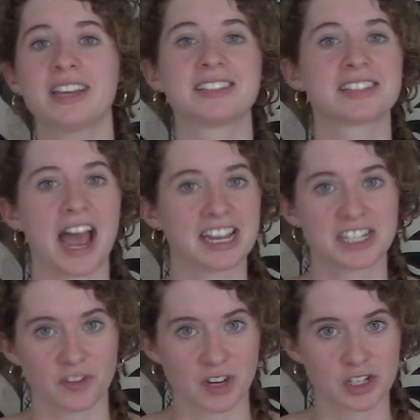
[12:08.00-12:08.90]
in
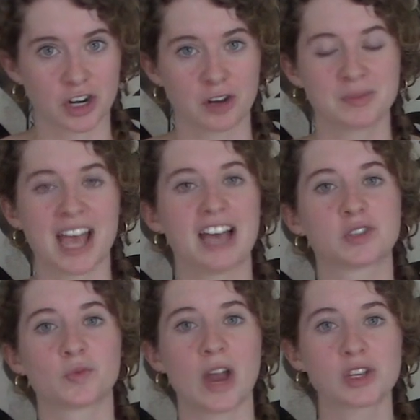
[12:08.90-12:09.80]
scientific terms
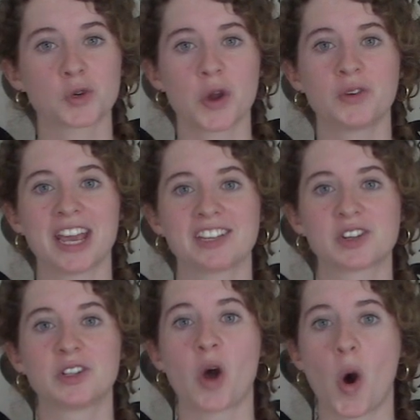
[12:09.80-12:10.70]
as
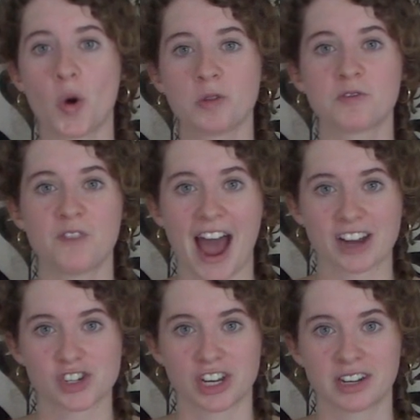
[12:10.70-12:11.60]
retronasal
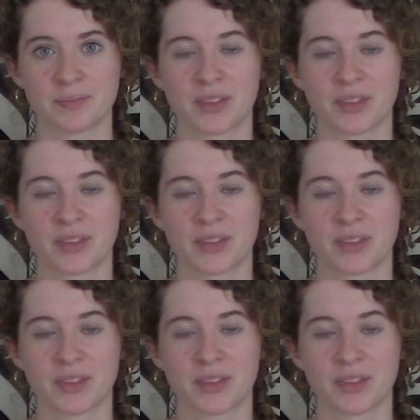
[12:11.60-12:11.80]
olfaction.